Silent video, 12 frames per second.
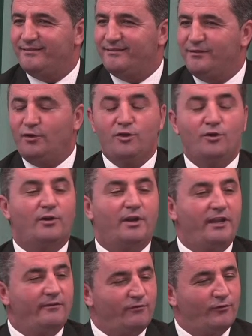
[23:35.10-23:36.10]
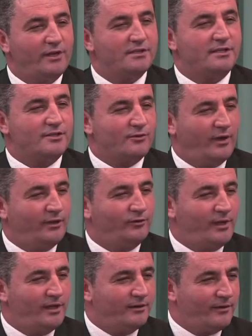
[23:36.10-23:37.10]
No, your influence is going
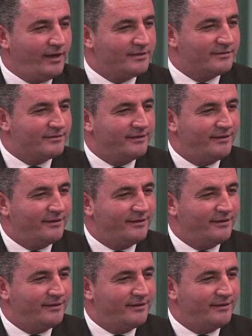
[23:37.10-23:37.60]
to increase